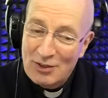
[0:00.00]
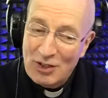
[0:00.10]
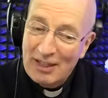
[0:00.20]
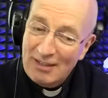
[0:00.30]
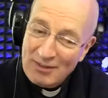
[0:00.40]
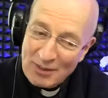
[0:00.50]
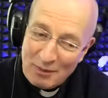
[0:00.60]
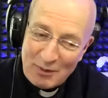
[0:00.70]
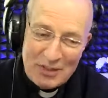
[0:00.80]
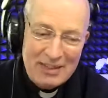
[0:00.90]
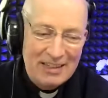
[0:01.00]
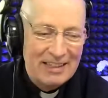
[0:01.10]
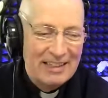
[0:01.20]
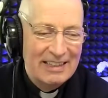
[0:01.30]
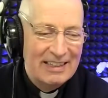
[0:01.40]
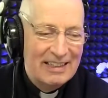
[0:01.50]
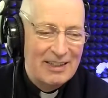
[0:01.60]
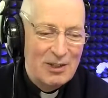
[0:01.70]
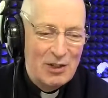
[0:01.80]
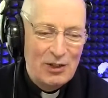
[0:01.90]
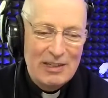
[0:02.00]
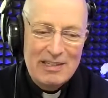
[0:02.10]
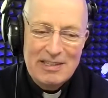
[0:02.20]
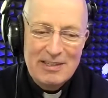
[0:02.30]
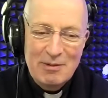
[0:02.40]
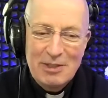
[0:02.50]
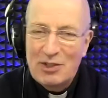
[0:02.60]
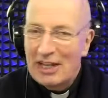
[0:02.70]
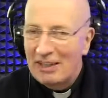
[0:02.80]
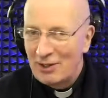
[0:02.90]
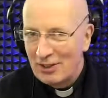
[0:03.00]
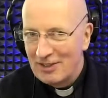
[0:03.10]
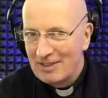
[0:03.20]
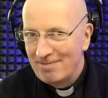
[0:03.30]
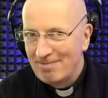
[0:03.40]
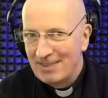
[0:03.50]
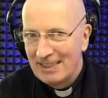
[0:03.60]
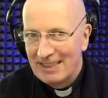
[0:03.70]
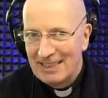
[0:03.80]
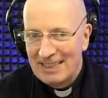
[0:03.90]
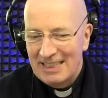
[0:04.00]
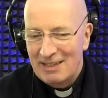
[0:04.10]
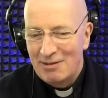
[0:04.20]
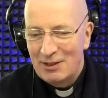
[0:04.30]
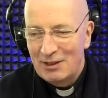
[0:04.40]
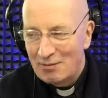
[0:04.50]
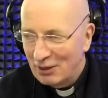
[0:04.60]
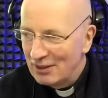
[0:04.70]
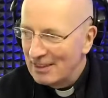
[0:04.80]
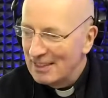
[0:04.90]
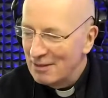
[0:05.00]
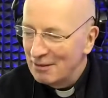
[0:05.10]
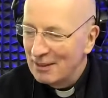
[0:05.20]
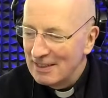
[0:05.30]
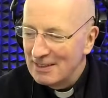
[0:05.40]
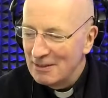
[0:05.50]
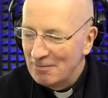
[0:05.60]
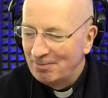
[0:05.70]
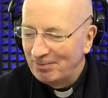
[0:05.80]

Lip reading: share some of the joys and some of the challenges that they have to confront and difficulties too.